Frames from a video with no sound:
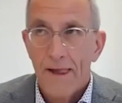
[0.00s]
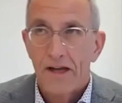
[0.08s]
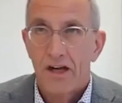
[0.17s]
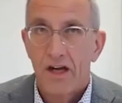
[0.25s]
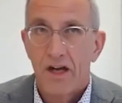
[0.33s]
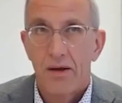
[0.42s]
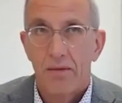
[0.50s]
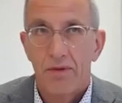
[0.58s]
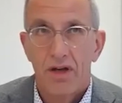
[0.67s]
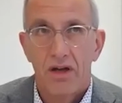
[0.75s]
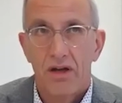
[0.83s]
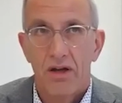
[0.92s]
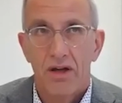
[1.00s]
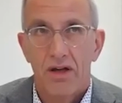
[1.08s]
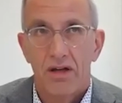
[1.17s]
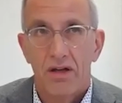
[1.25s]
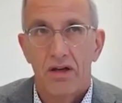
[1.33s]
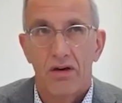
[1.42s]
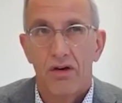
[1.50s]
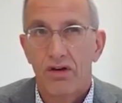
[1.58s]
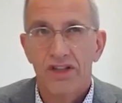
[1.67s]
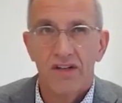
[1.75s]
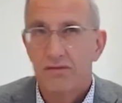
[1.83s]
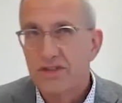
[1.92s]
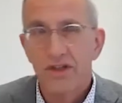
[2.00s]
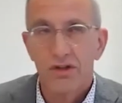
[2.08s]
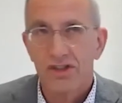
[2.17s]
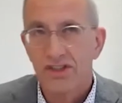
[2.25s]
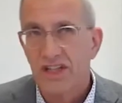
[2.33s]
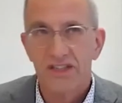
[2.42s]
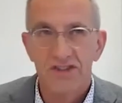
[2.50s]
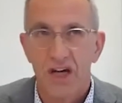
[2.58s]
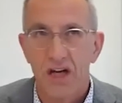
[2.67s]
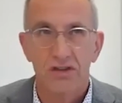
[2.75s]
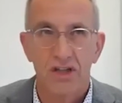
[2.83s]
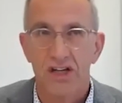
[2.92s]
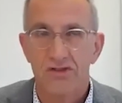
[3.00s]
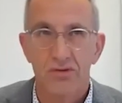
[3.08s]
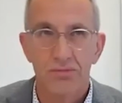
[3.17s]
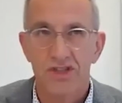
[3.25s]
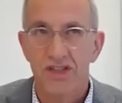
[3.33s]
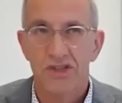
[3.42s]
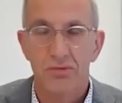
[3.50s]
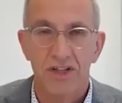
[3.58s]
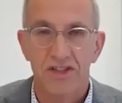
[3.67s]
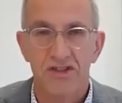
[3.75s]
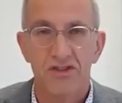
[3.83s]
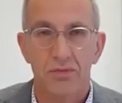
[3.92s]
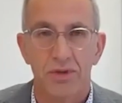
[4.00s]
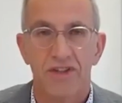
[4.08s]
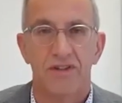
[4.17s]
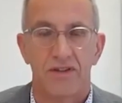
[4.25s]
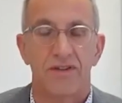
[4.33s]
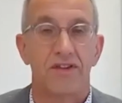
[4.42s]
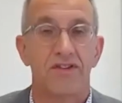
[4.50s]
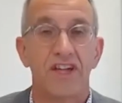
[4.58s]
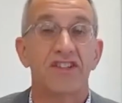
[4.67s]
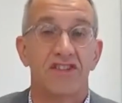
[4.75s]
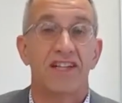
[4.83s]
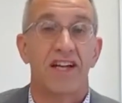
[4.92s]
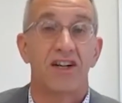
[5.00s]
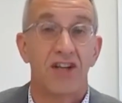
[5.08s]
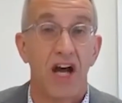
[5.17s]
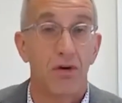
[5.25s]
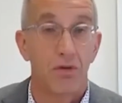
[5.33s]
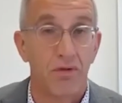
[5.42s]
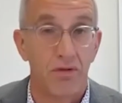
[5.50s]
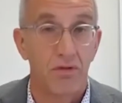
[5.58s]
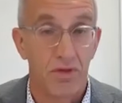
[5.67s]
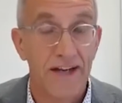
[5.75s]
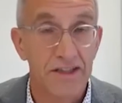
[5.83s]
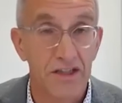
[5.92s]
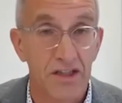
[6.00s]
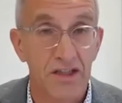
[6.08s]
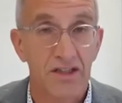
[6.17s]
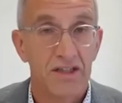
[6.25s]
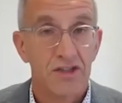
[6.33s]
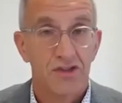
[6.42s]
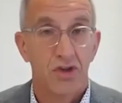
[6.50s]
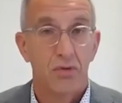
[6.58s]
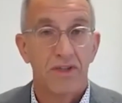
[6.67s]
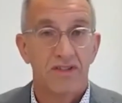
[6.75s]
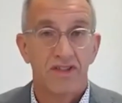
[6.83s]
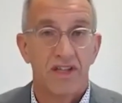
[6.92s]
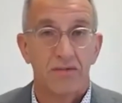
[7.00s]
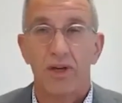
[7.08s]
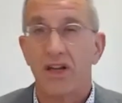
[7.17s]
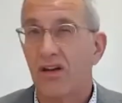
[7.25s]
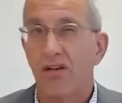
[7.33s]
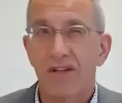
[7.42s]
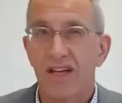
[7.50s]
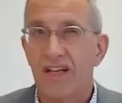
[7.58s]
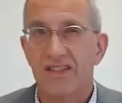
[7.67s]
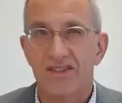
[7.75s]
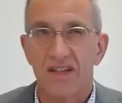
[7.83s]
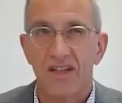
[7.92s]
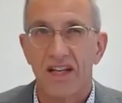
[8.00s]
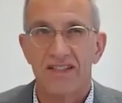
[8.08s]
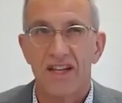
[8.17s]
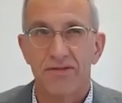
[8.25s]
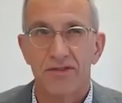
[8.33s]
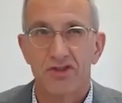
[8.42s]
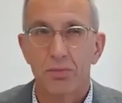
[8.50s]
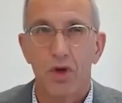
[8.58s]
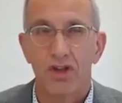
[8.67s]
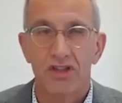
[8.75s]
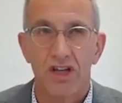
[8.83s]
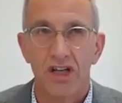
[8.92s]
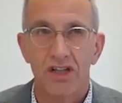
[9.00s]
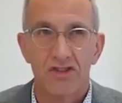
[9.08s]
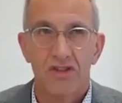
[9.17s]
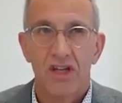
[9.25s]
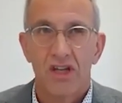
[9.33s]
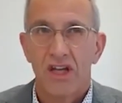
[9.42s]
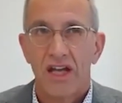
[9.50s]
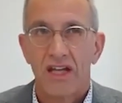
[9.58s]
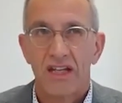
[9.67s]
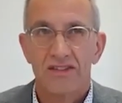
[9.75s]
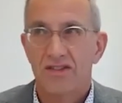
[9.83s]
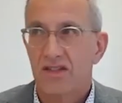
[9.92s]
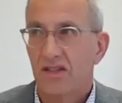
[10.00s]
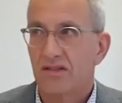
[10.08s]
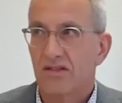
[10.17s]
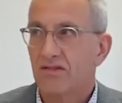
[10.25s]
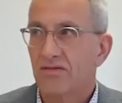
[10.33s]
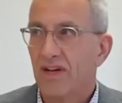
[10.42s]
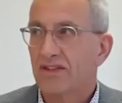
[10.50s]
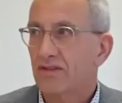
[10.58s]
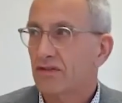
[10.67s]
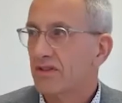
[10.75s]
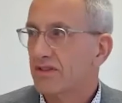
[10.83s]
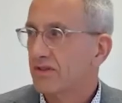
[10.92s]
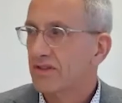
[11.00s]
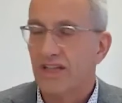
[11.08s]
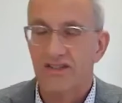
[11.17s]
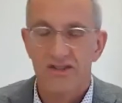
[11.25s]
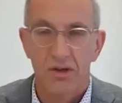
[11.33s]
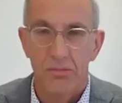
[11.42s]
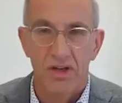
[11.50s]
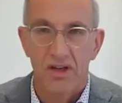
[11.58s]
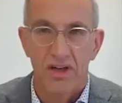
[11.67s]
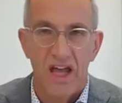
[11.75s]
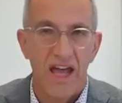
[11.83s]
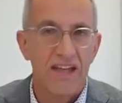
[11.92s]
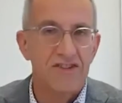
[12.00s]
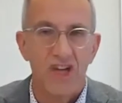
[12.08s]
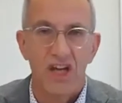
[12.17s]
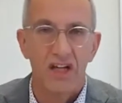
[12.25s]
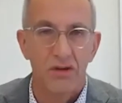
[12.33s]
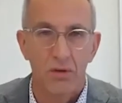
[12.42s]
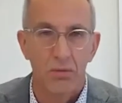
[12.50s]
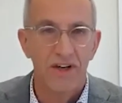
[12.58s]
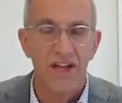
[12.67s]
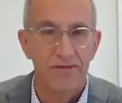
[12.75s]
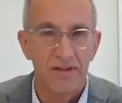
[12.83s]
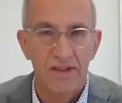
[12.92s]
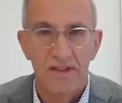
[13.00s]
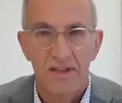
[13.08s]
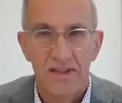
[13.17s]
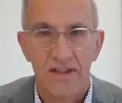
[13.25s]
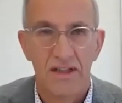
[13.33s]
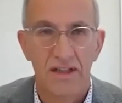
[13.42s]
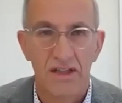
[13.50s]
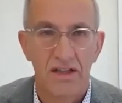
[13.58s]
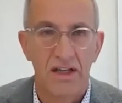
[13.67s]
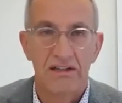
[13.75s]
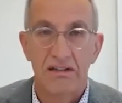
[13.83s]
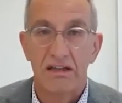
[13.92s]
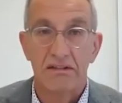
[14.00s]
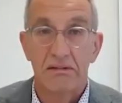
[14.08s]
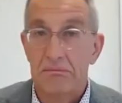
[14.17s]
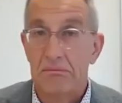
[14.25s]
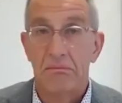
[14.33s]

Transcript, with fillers: uh, uh, uh reorganize our classroom situations with the things that are now regular. So we said, well, okay, let's, let's have a smaller class and let's uh, try to, to get some uh, hand gel or whatever. Uh, and, mm -hmm. and, mm-hmm